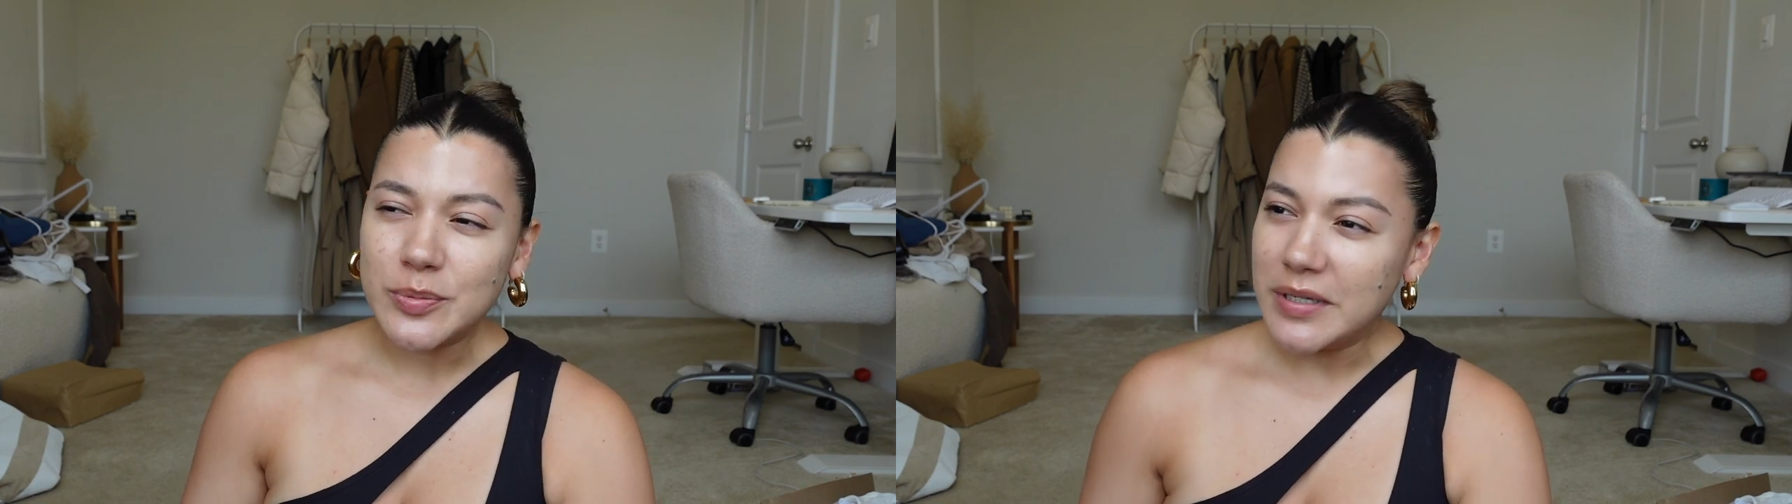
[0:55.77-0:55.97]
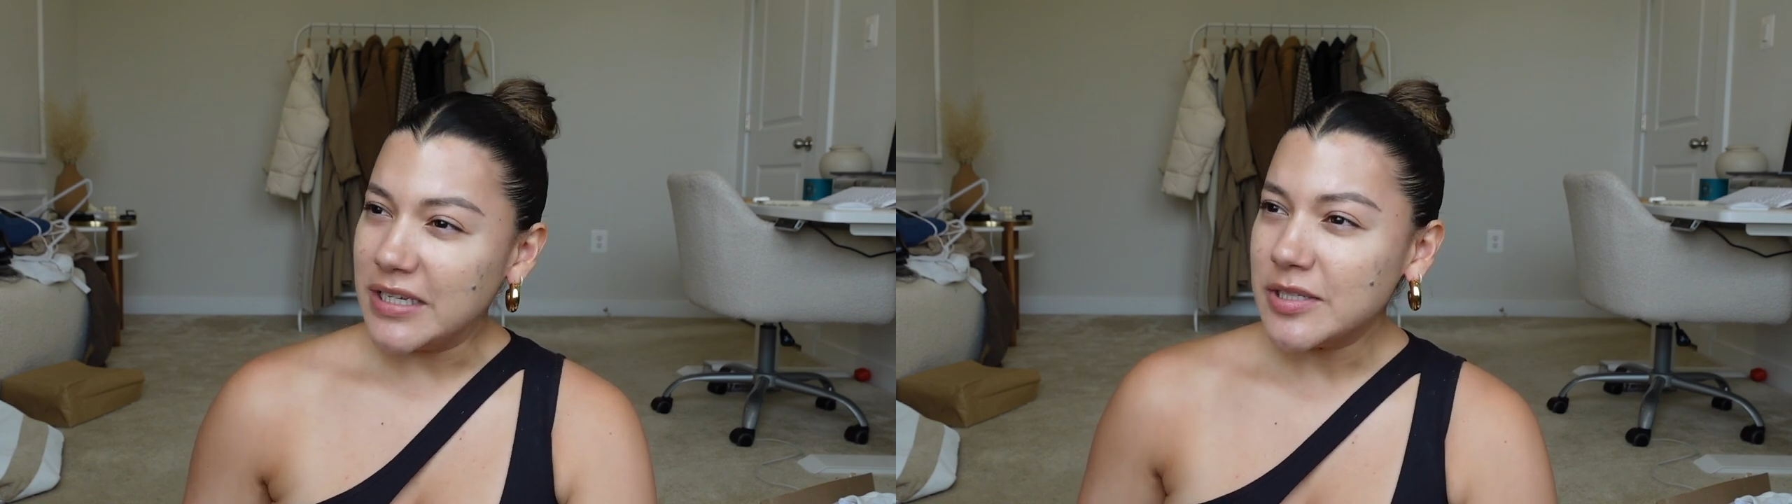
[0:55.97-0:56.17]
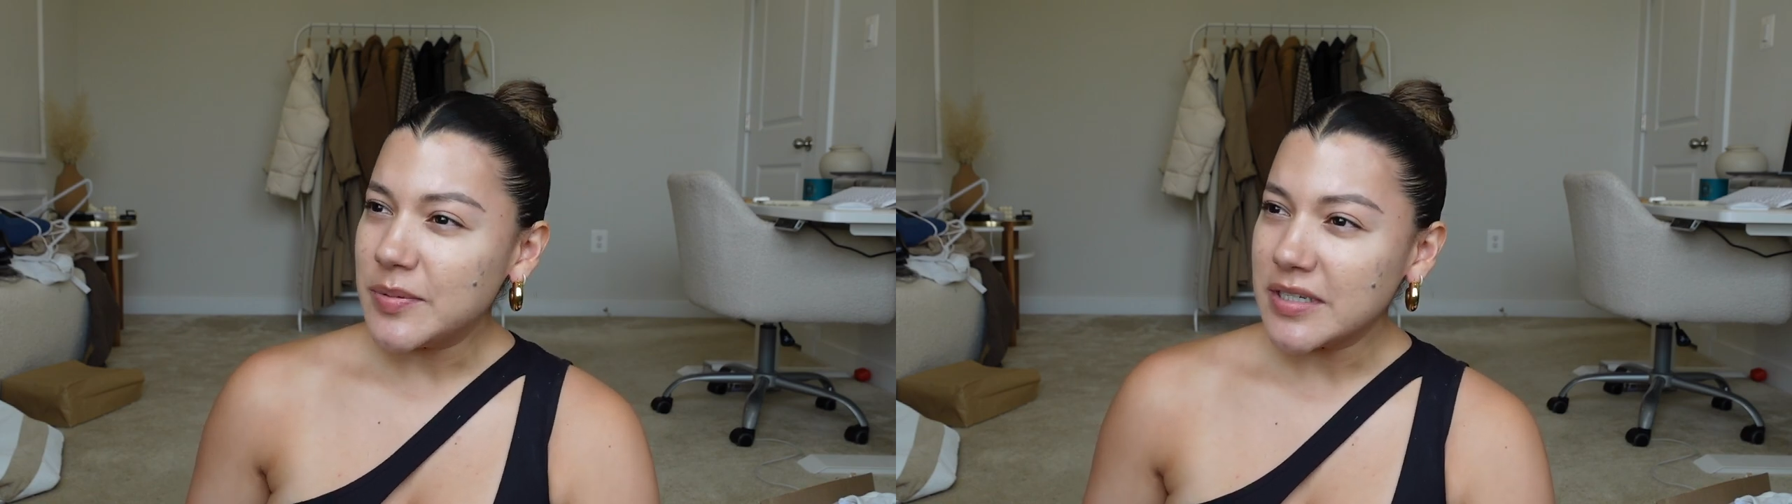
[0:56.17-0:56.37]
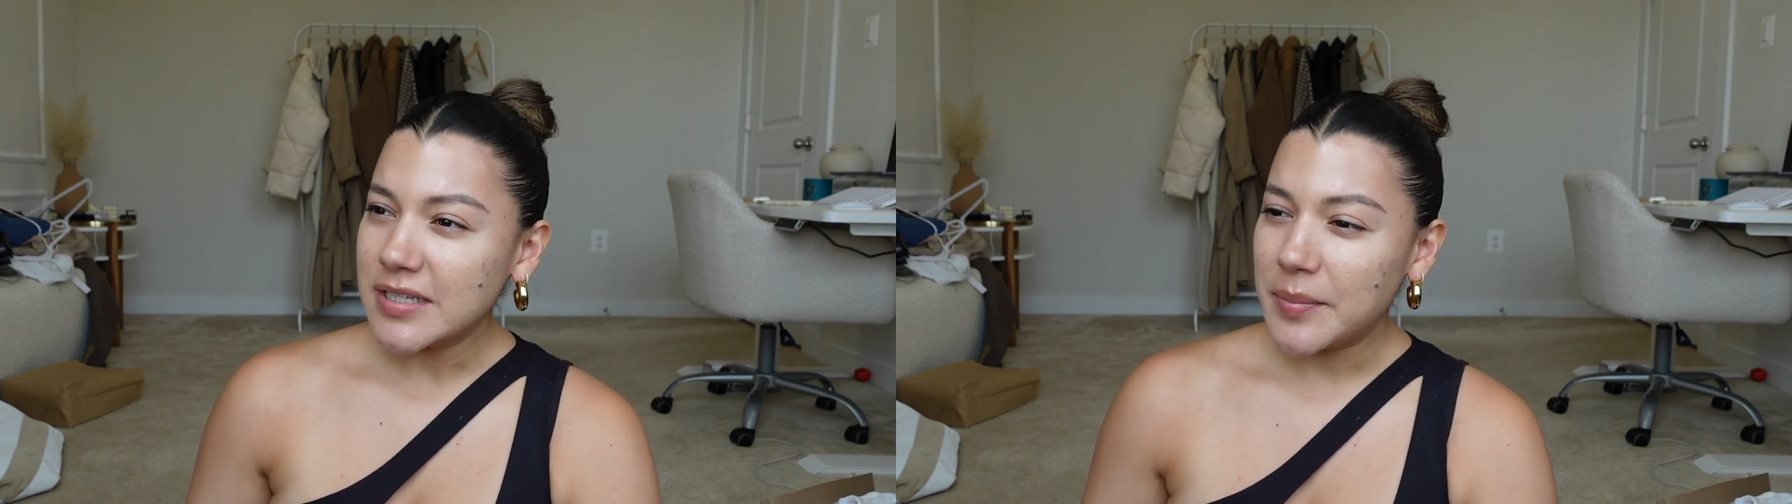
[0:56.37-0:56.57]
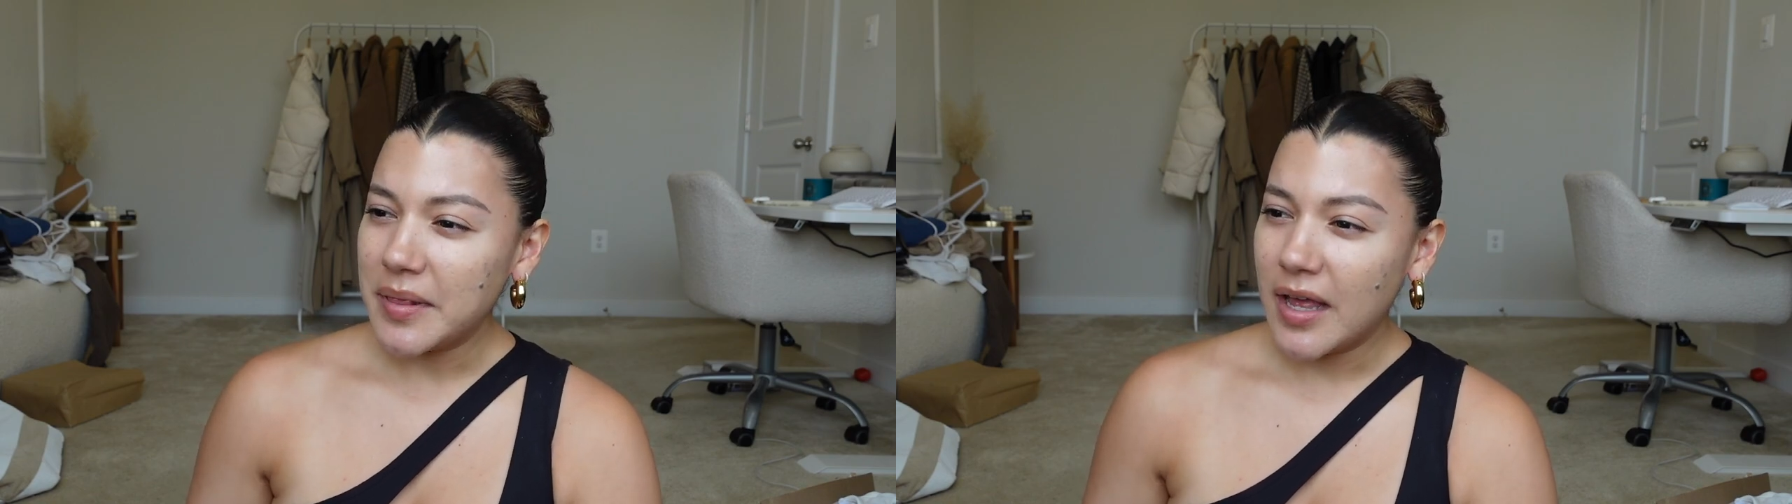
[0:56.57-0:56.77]
peace because
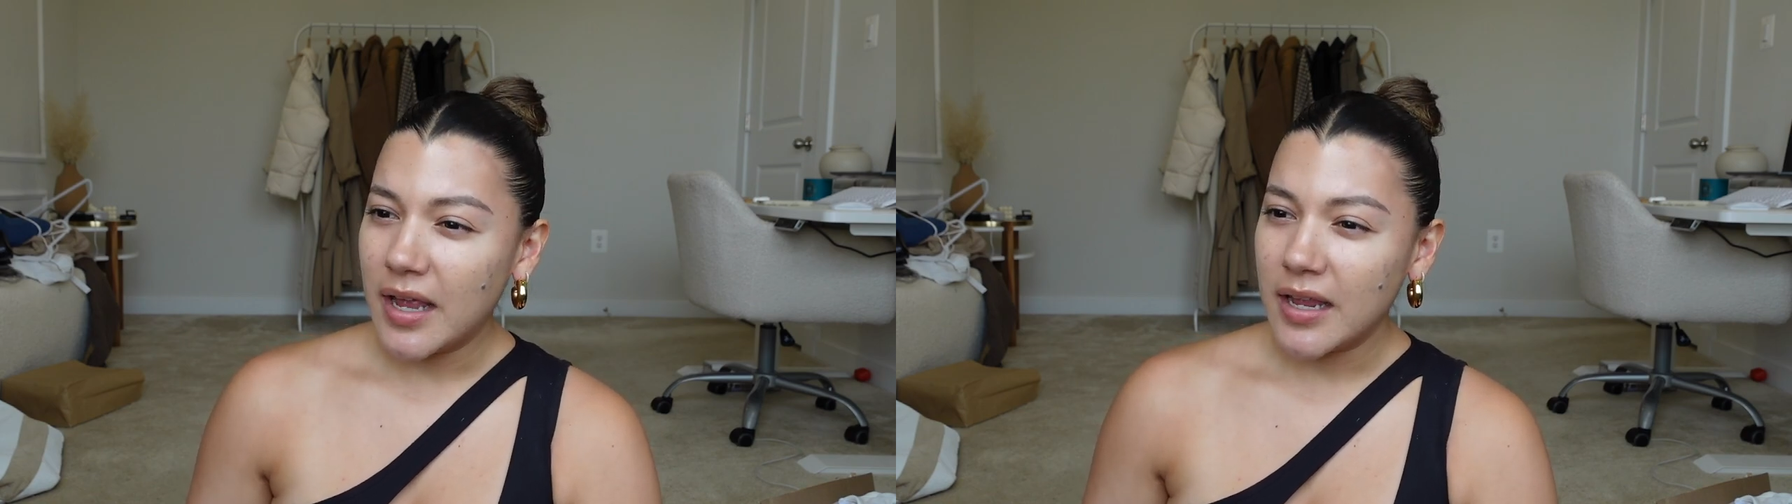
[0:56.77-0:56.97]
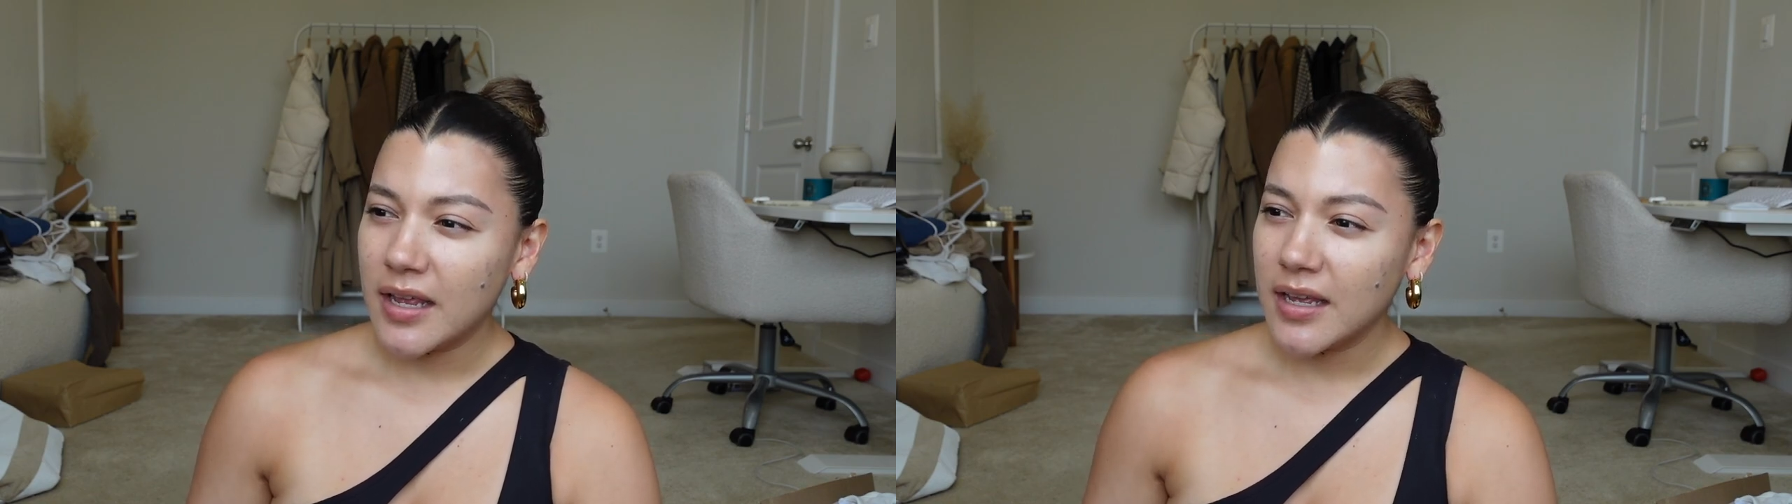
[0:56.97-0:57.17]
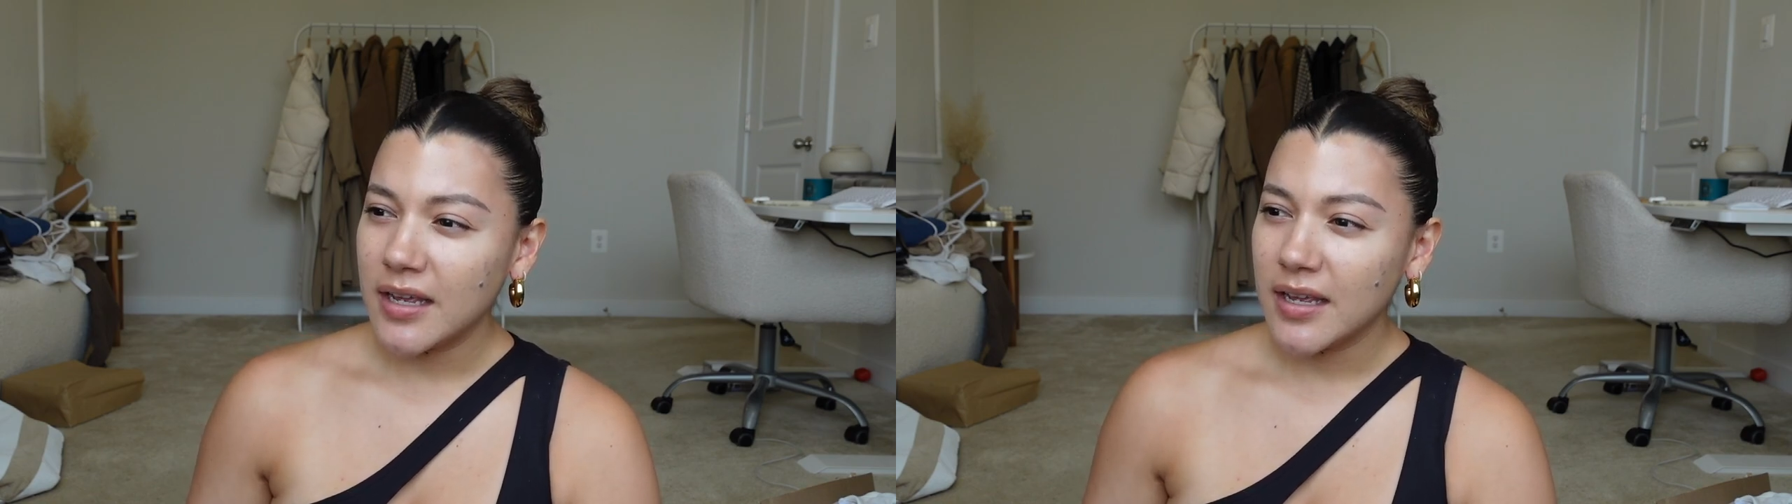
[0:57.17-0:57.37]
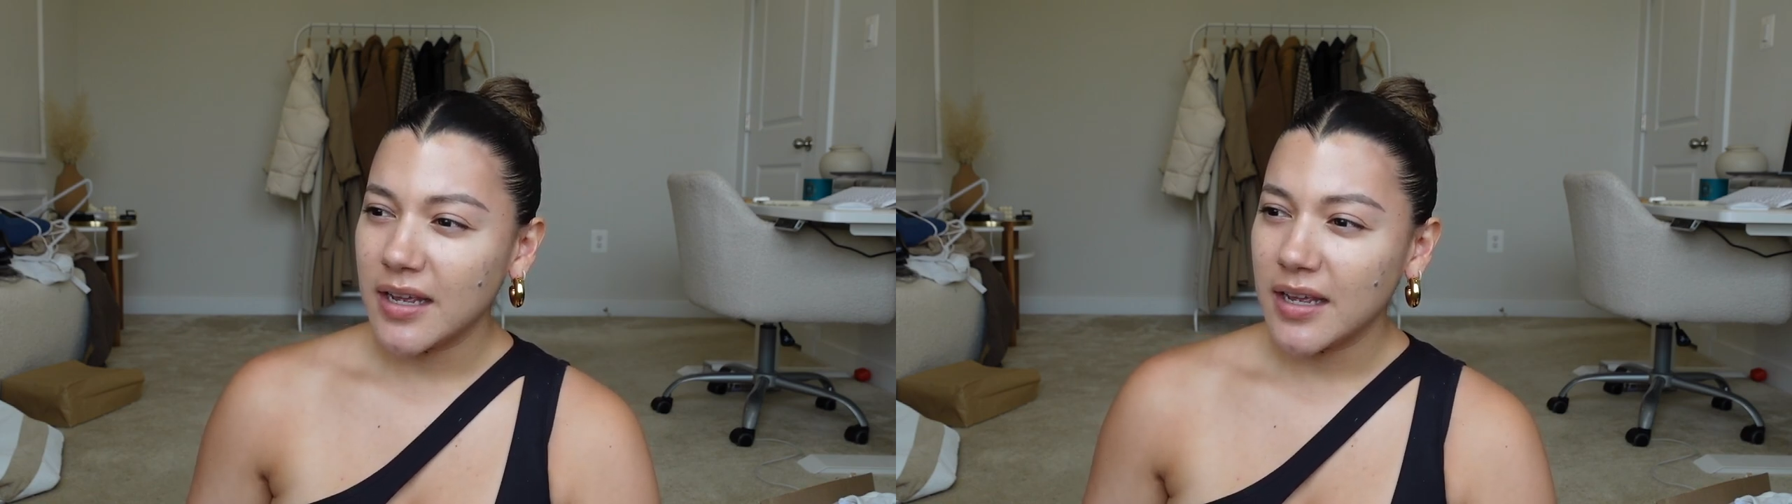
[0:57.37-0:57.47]
I'm like,